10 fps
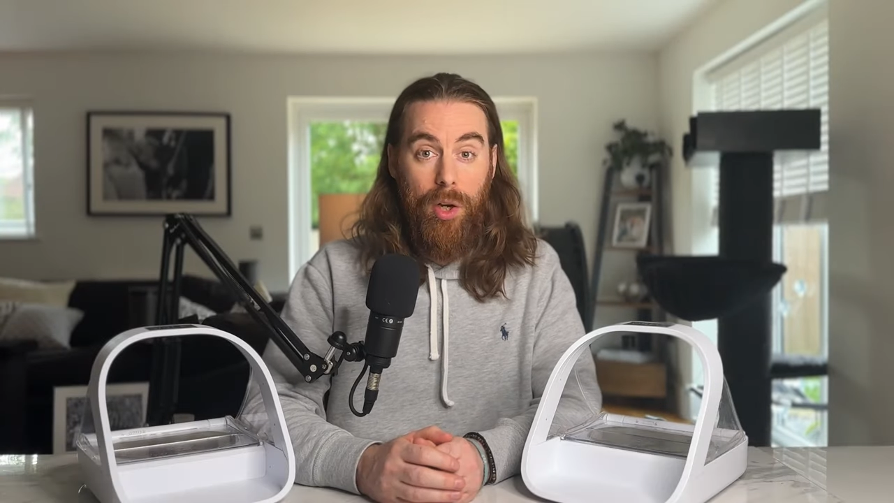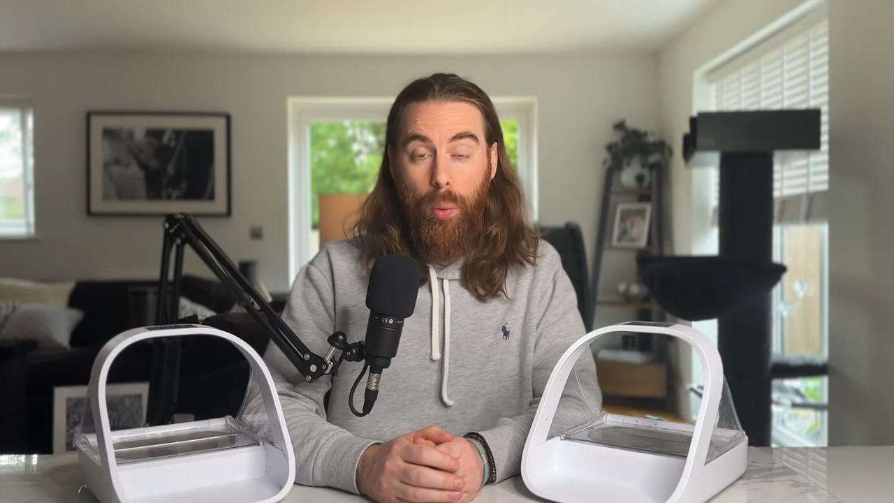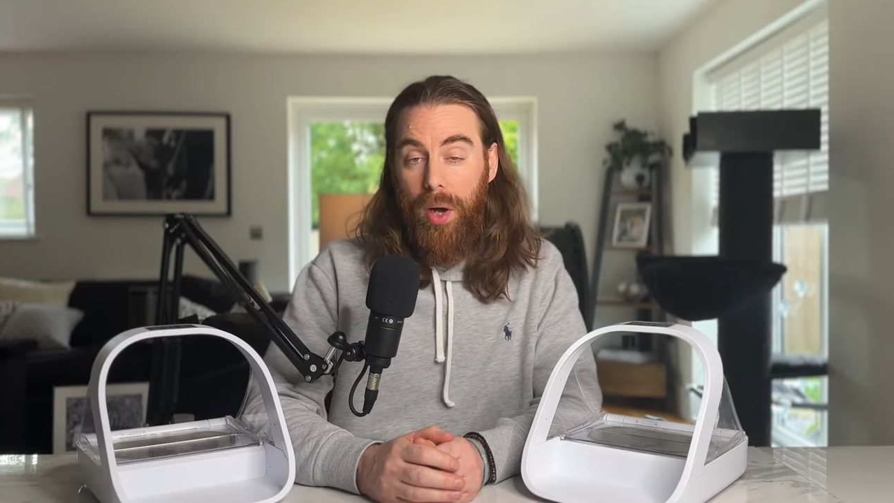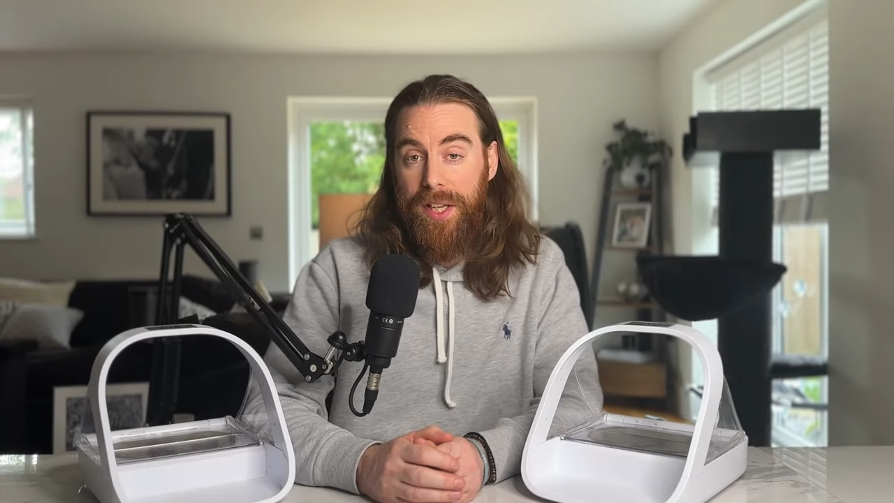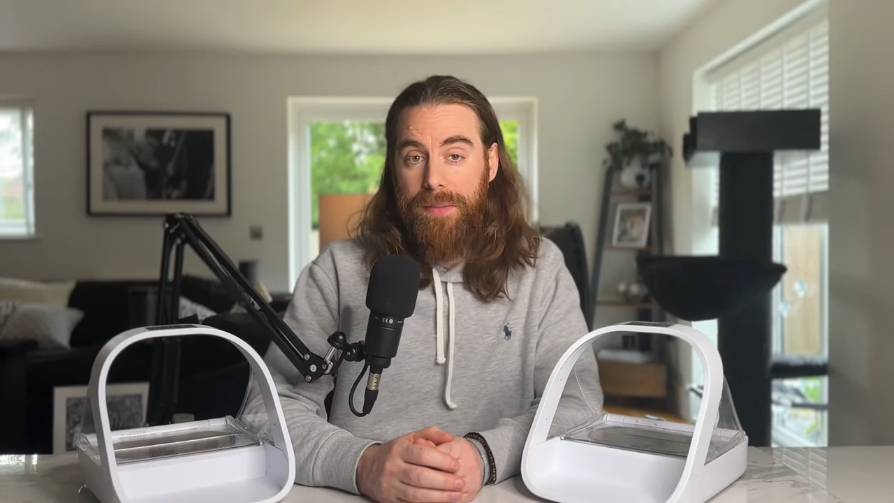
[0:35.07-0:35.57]

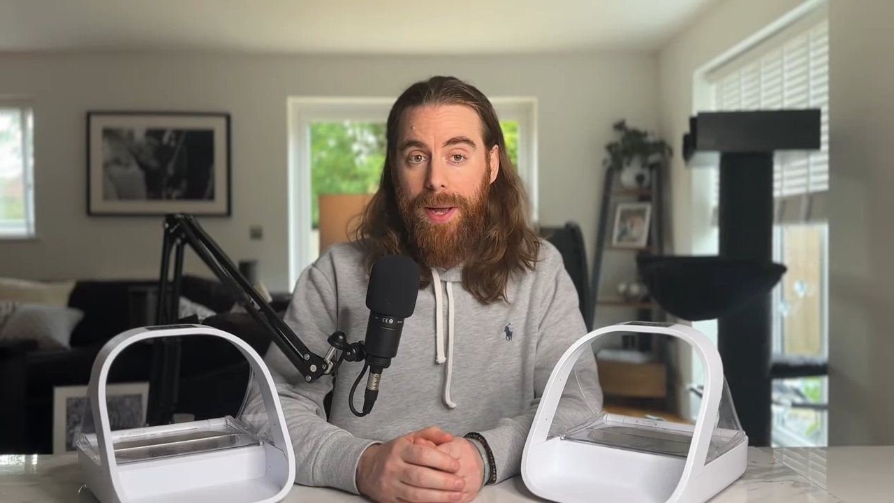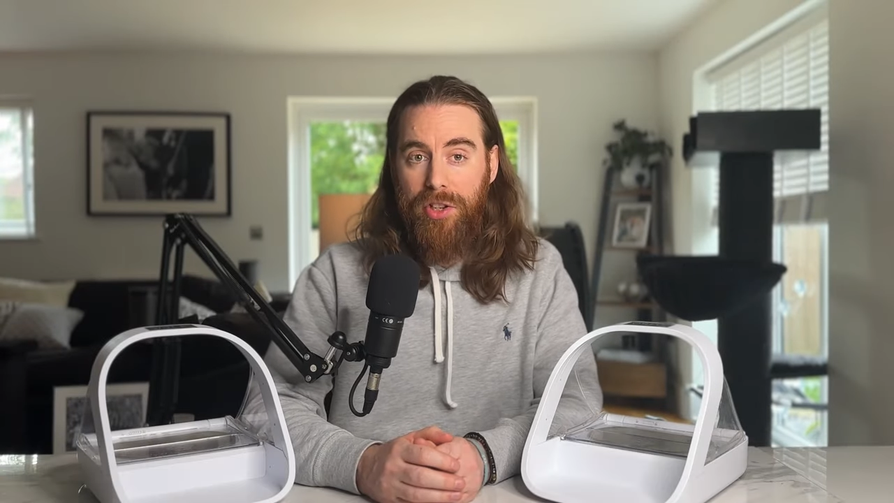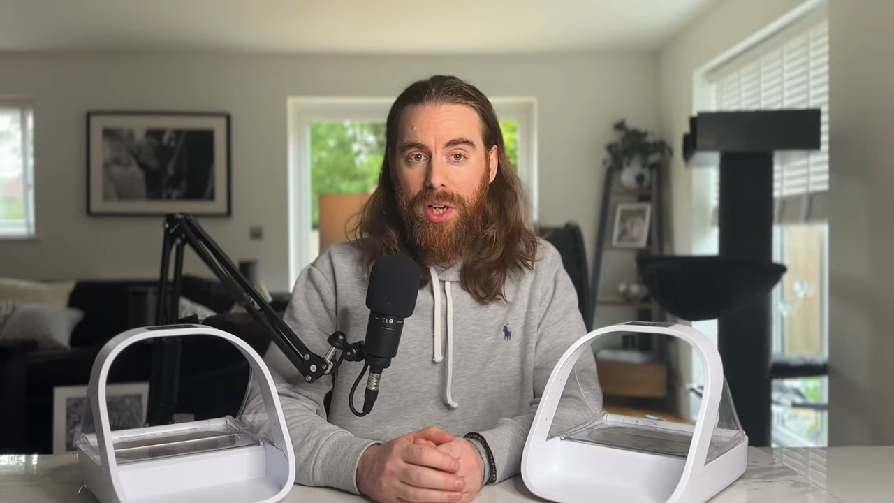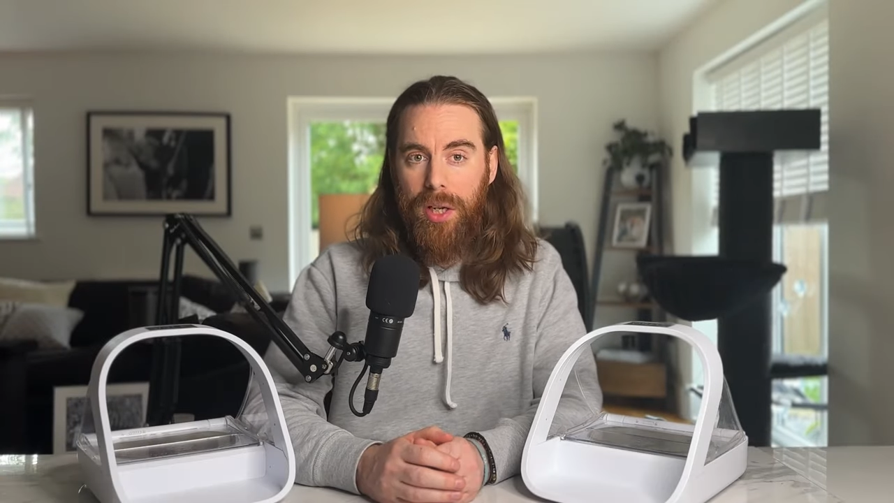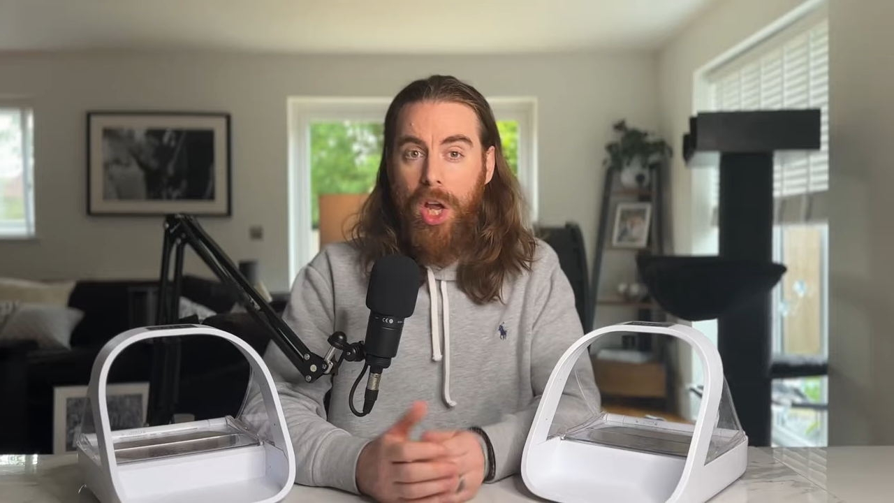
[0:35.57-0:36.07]
work its
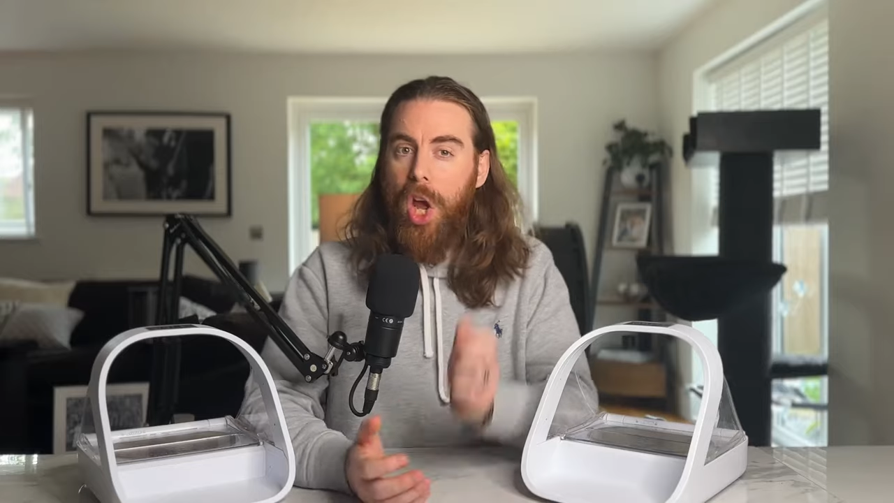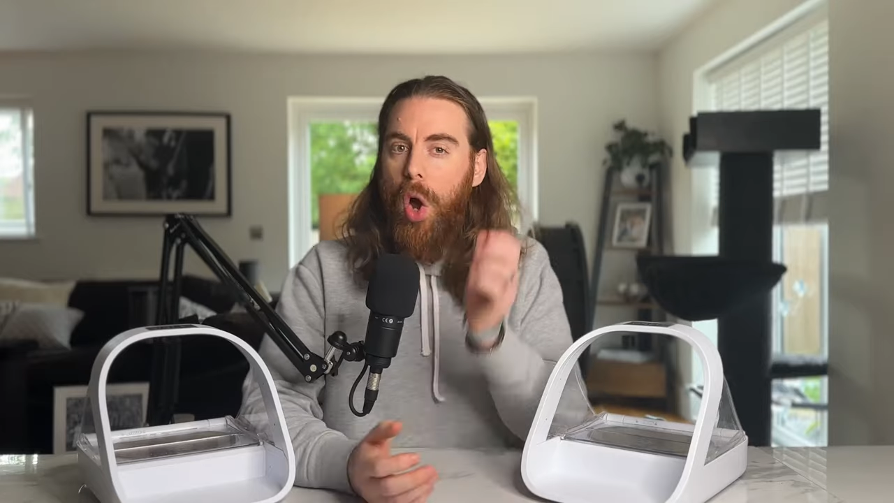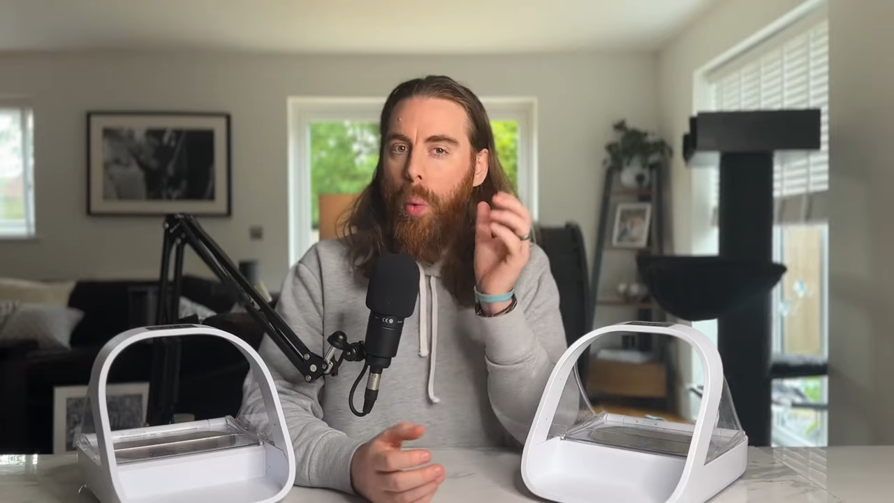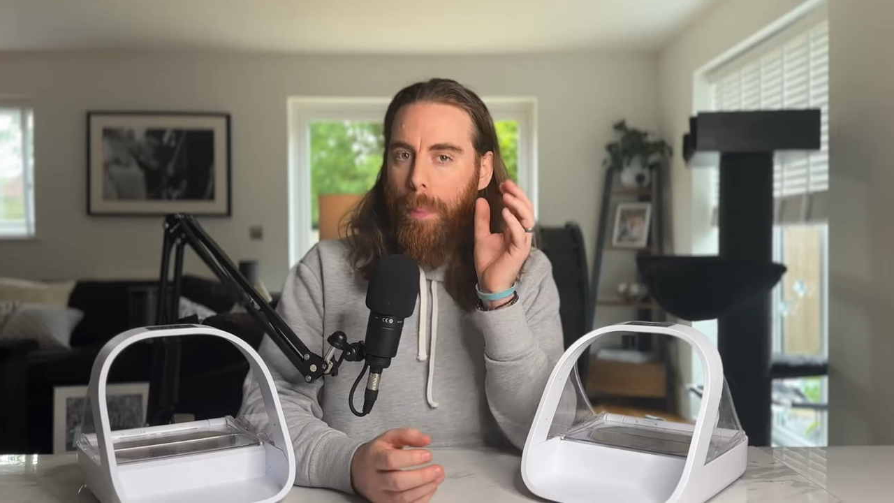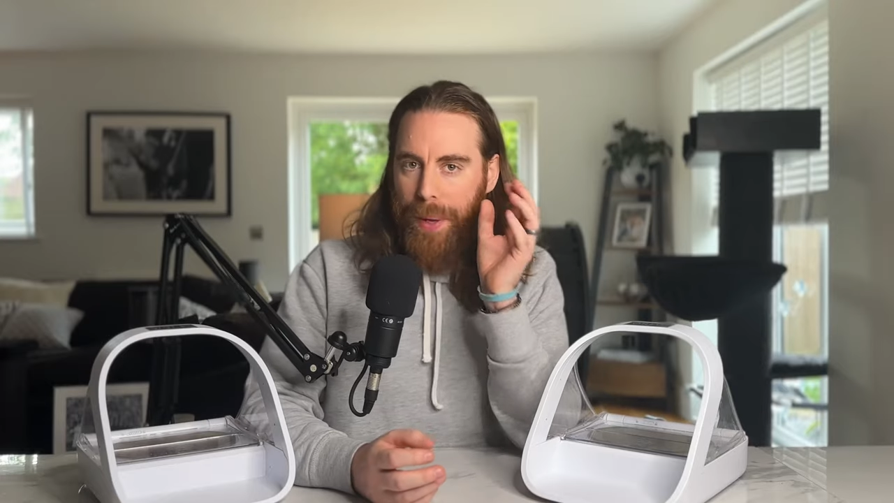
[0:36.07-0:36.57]
magic?
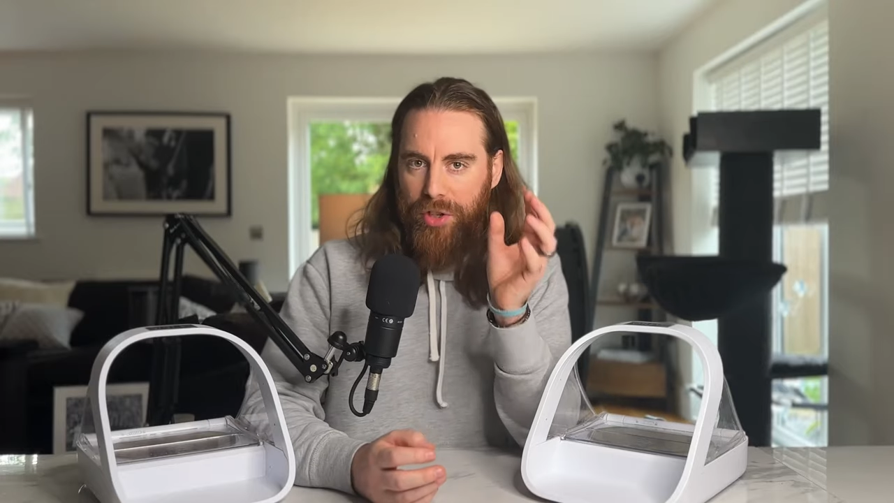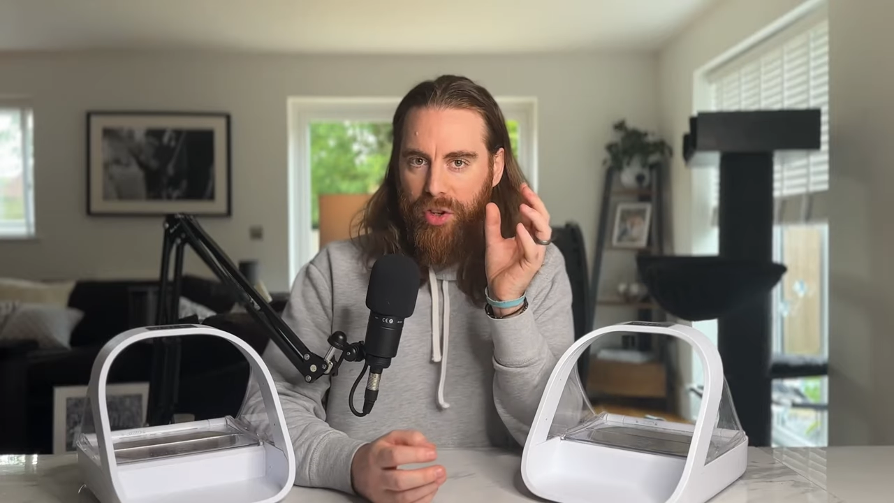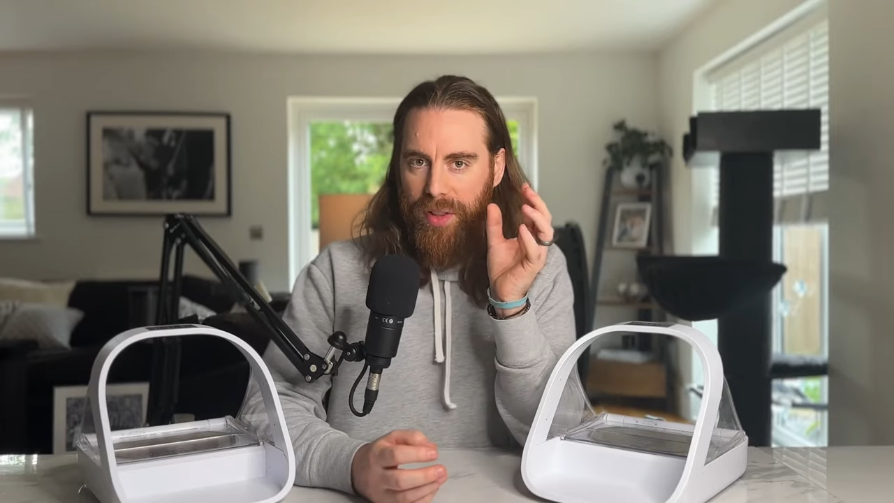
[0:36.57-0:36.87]
Well, picture